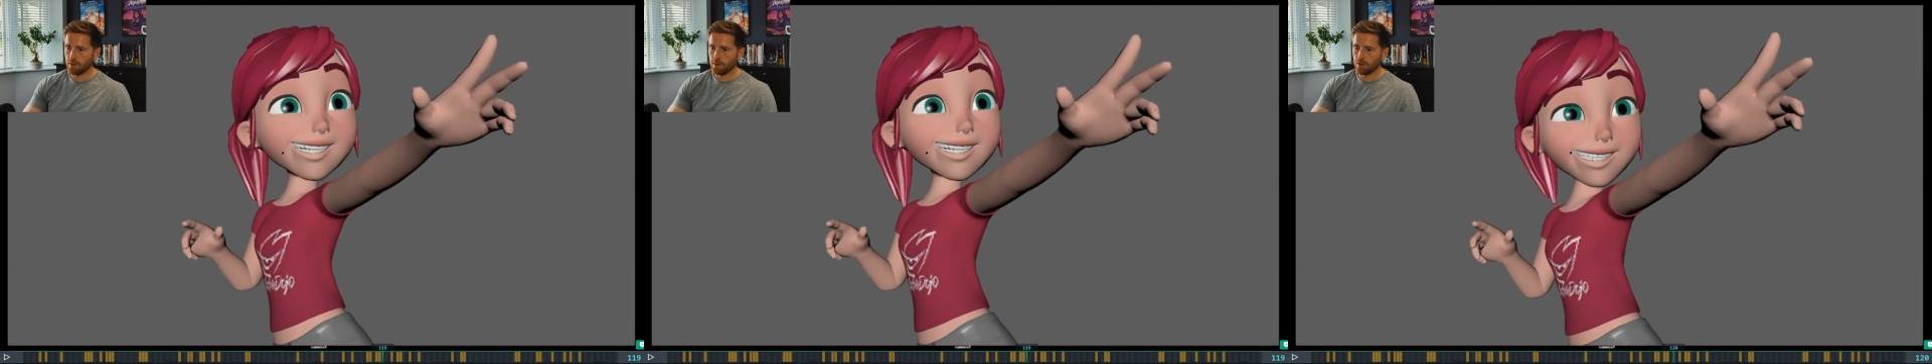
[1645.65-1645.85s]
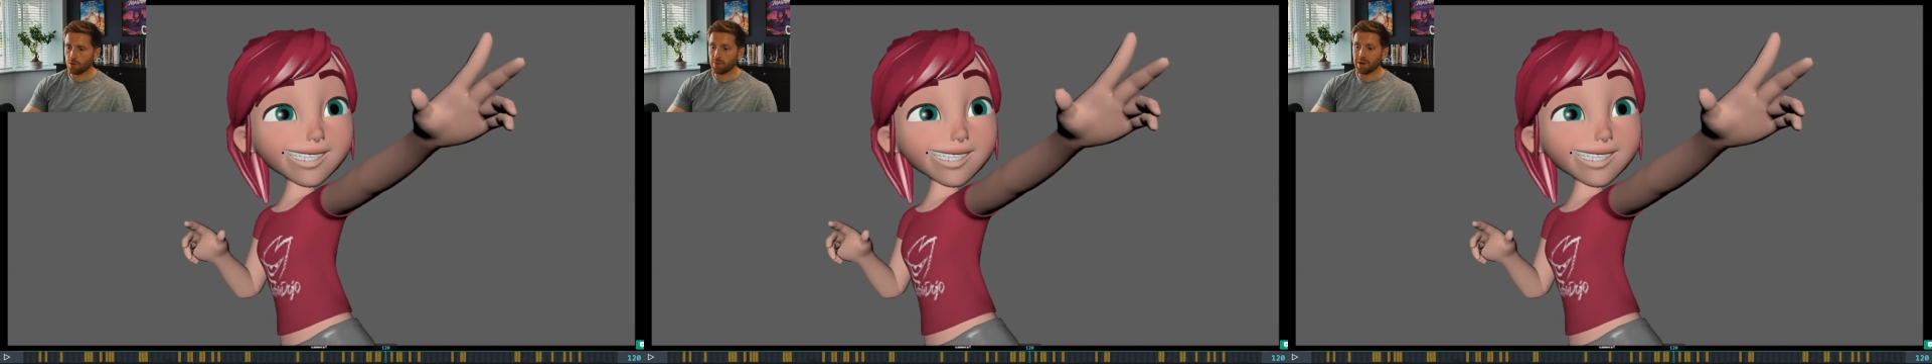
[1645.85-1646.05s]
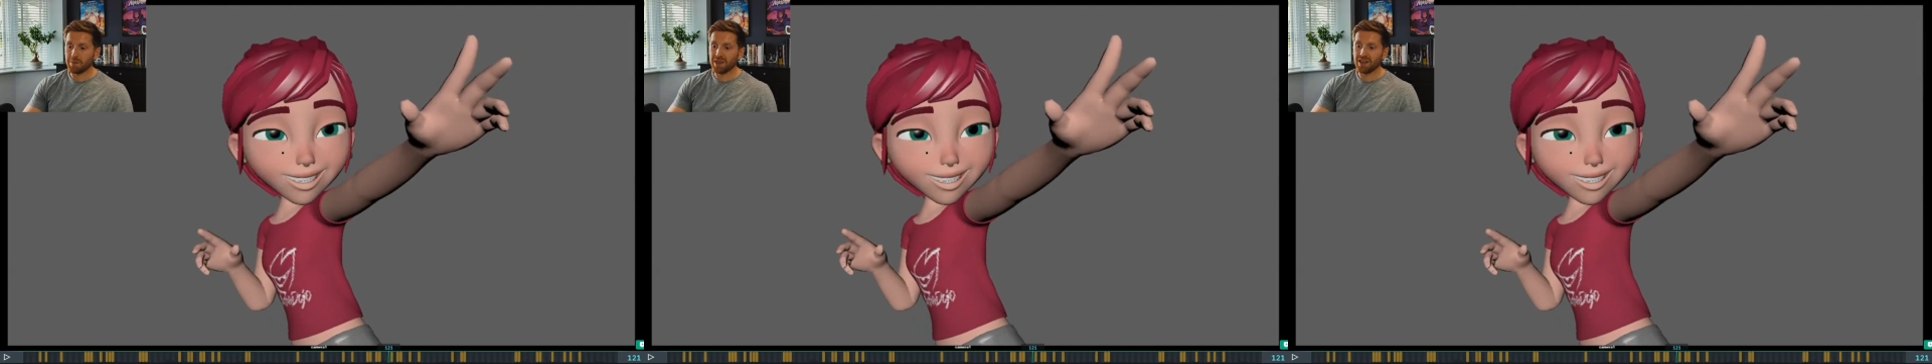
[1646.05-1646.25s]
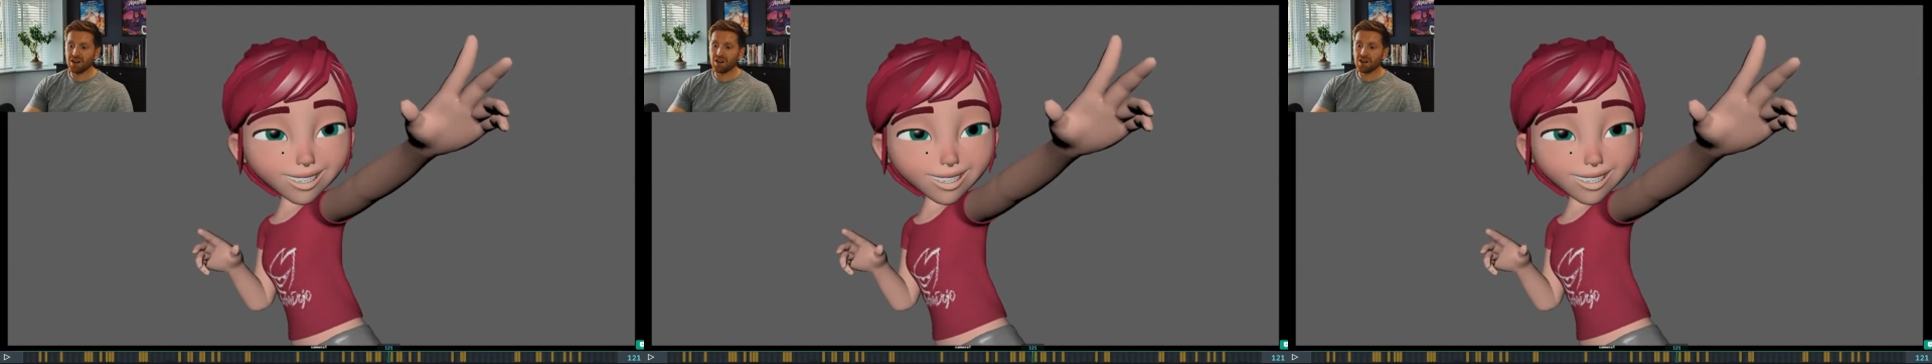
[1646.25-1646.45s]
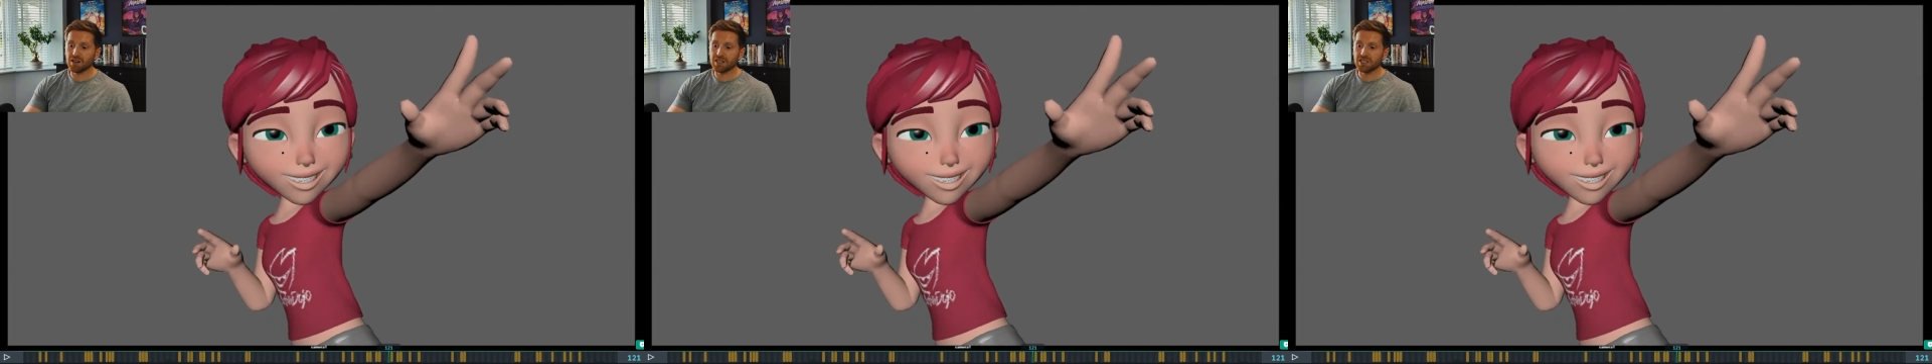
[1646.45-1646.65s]
Or maybe the
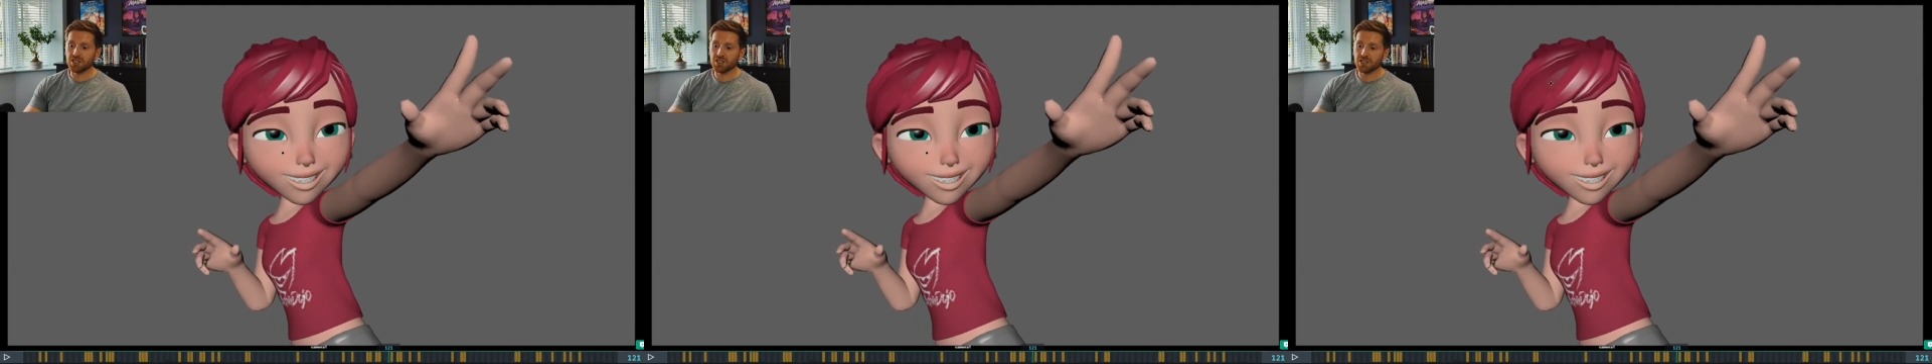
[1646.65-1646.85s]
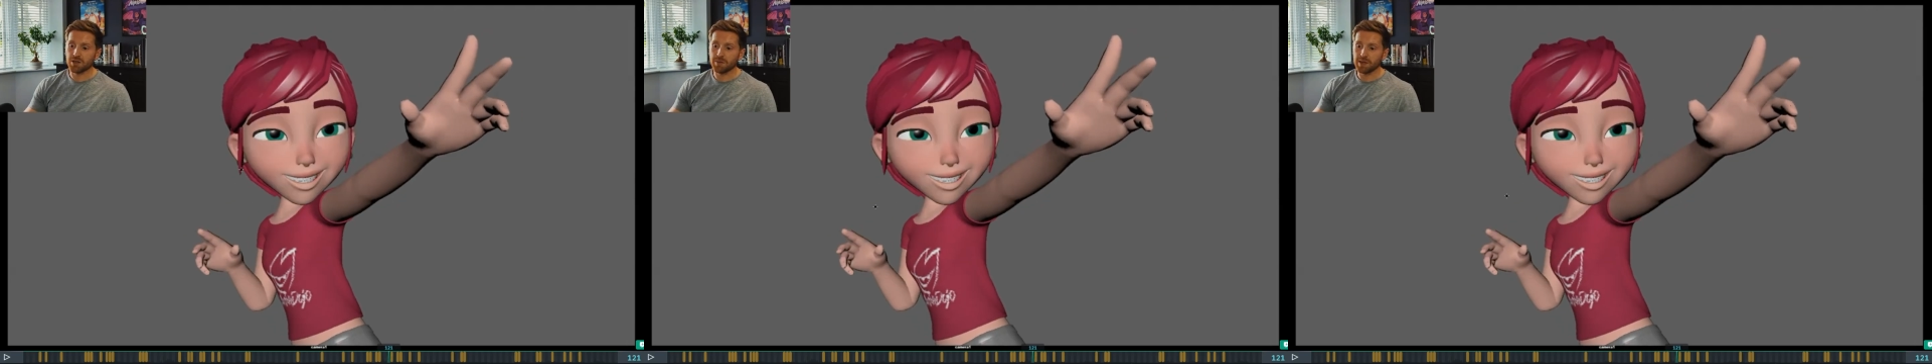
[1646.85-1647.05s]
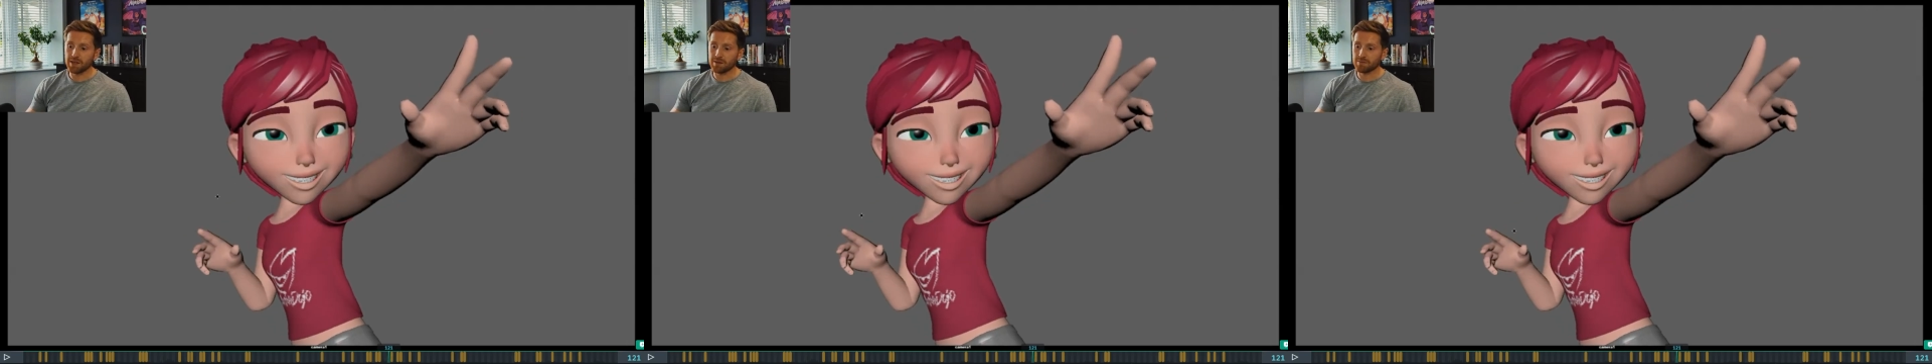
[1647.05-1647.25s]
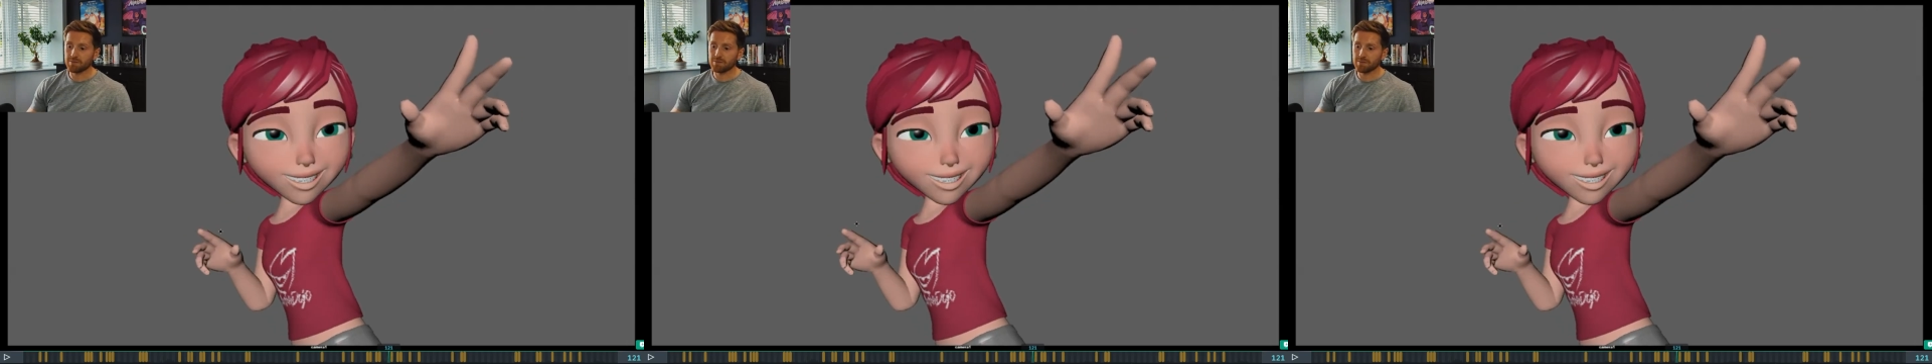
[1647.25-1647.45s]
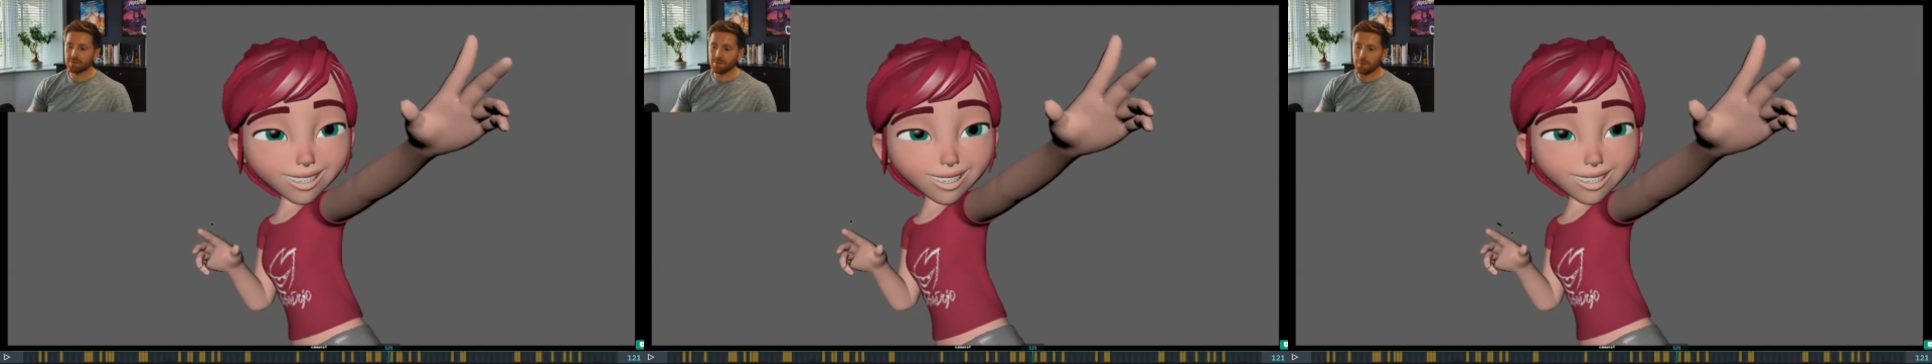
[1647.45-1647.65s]
arc is just a bit
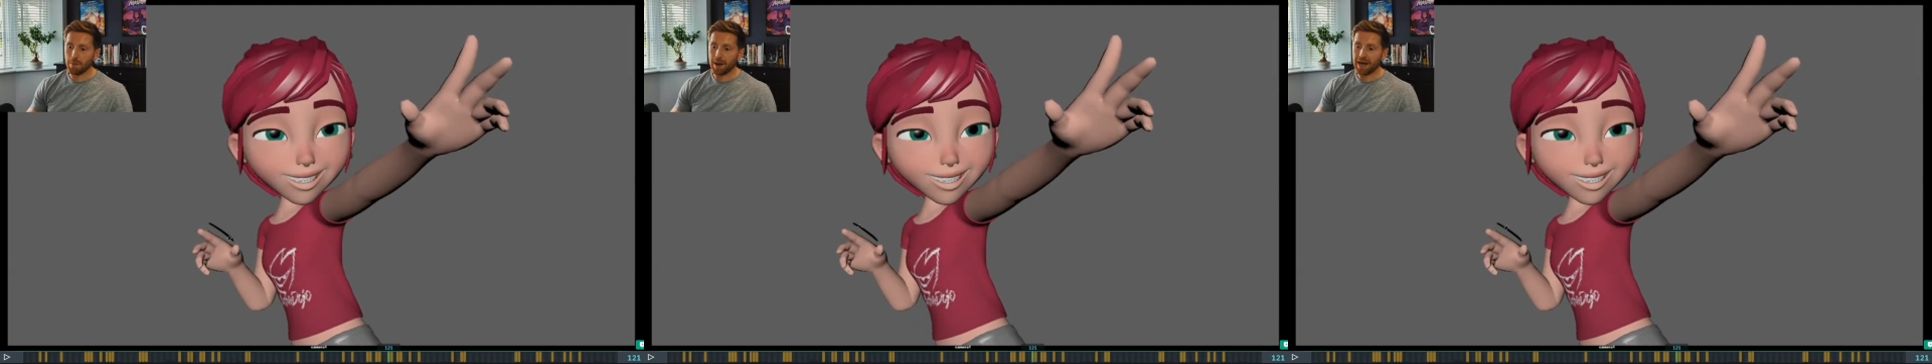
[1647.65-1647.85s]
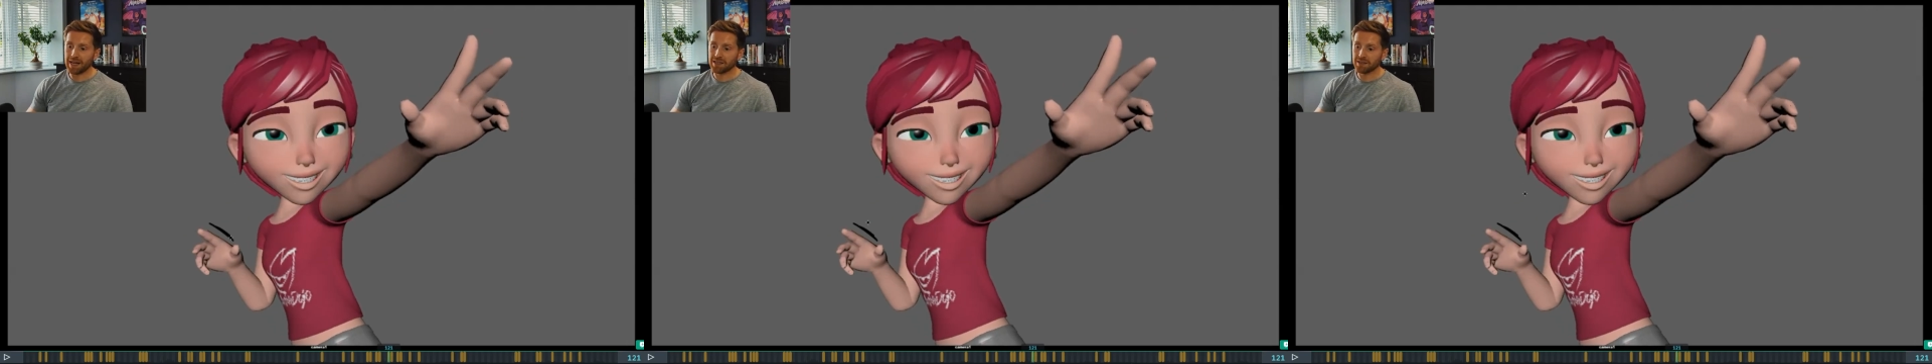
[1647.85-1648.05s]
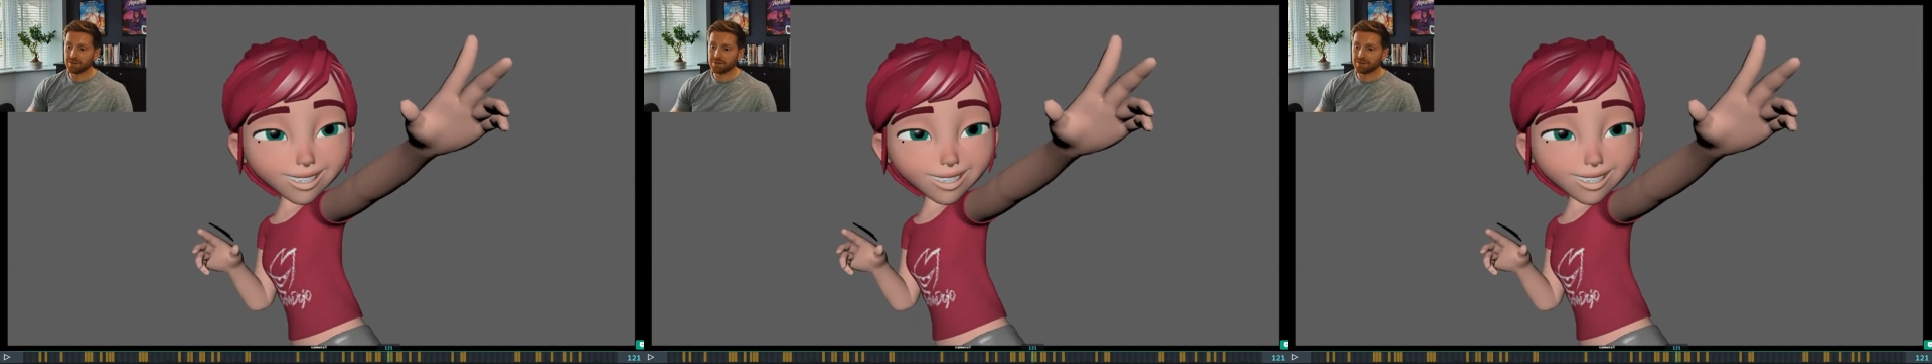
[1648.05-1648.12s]
bad.